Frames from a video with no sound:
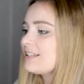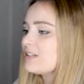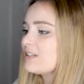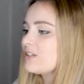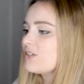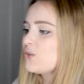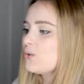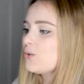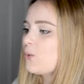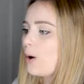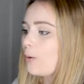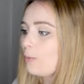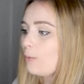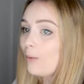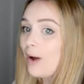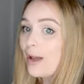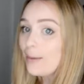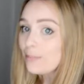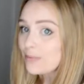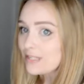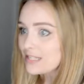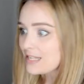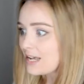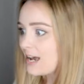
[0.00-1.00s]
us to a
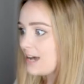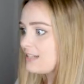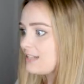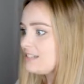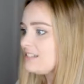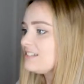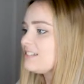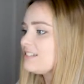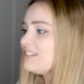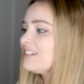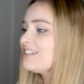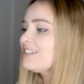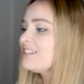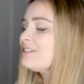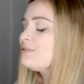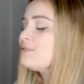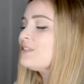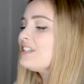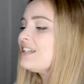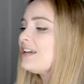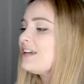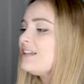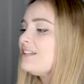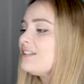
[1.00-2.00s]
website that
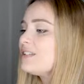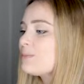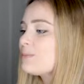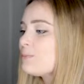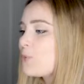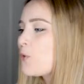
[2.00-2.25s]
contains